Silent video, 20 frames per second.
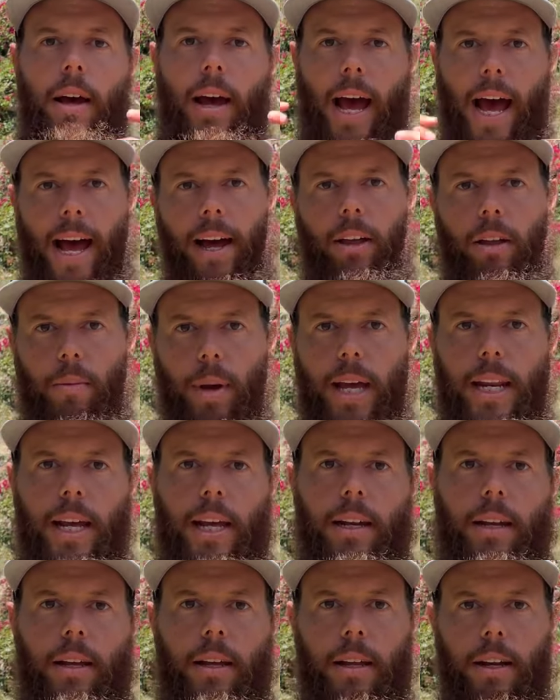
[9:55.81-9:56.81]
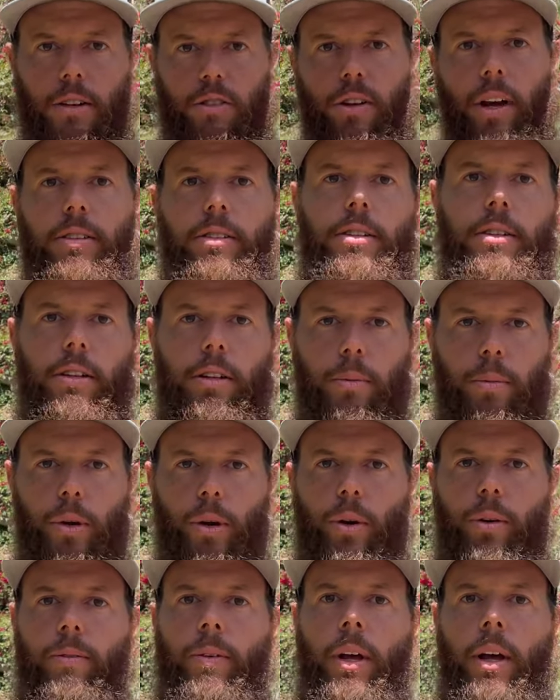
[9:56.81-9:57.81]
acclimating and adjusting to the
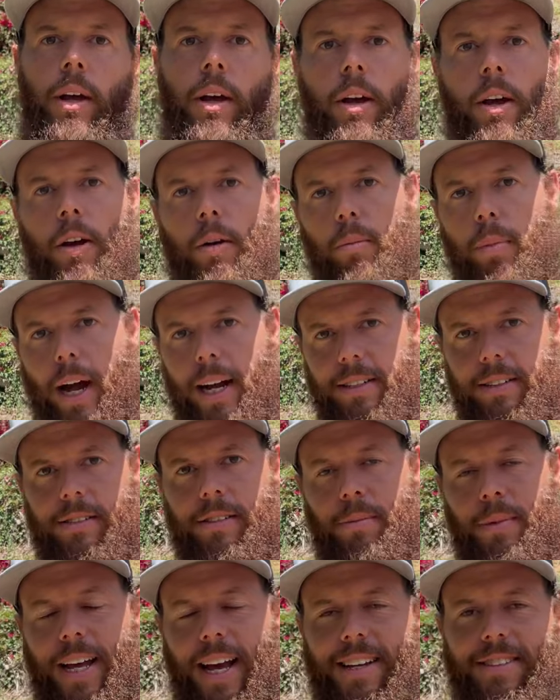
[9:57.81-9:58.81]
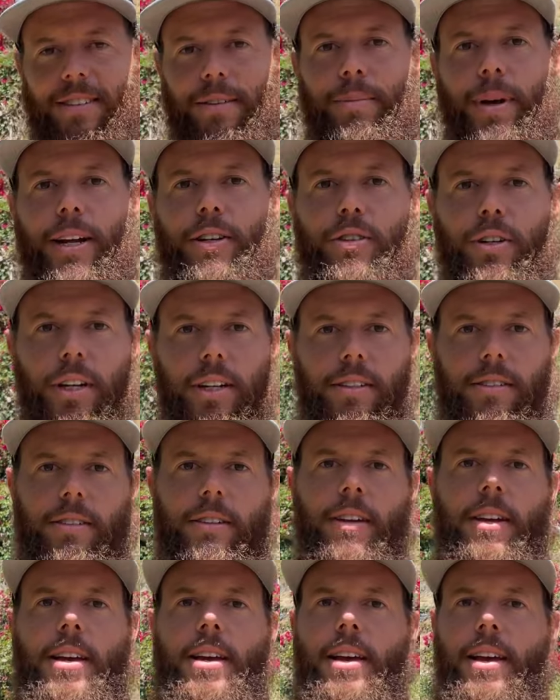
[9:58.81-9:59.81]
move, practice some of the
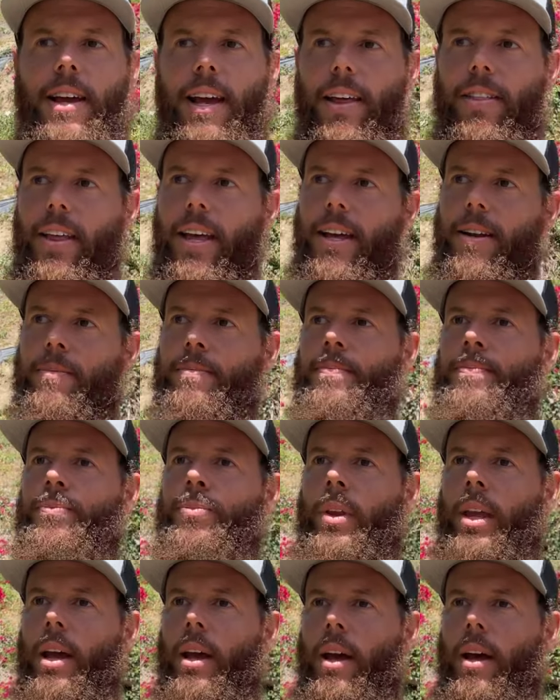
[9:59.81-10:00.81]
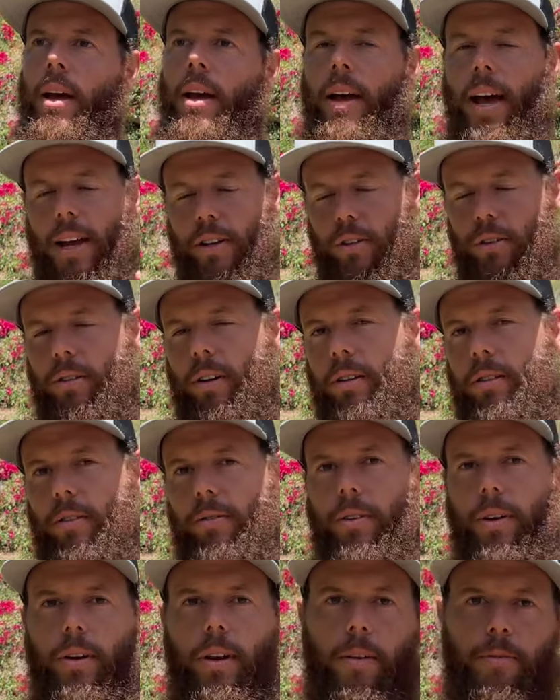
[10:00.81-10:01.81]
isometrics, and then as you start to
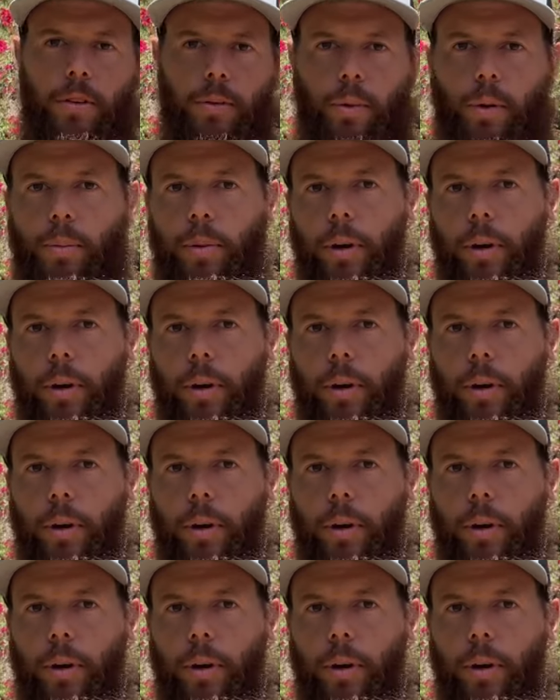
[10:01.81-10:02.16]
feel comfortable